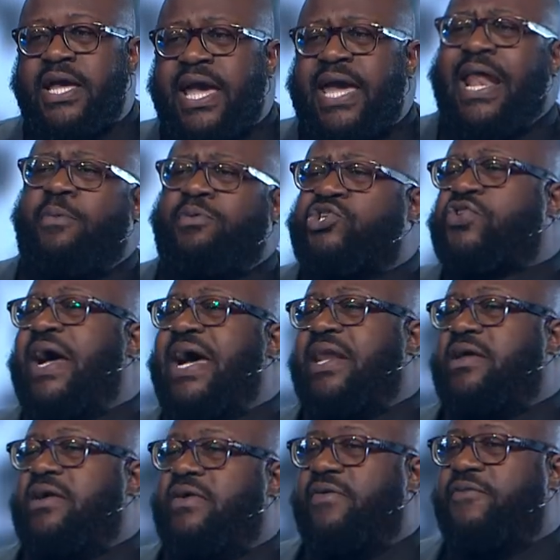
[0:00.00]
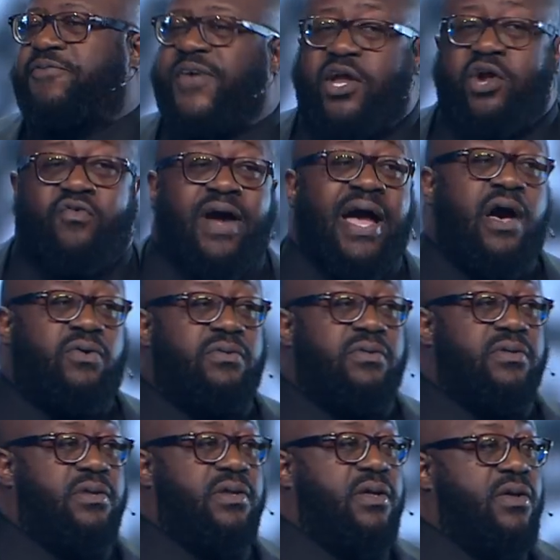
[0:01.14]
And I was trying to figure out
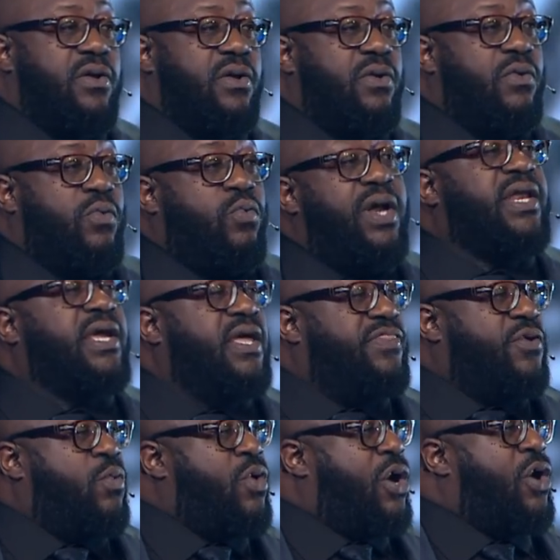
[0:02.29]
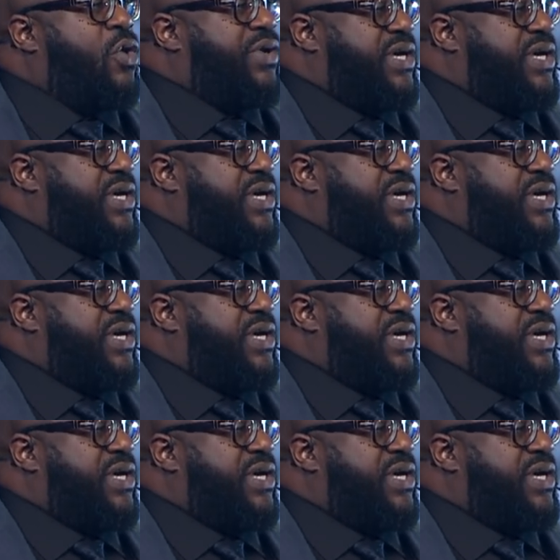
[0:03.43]
what in the world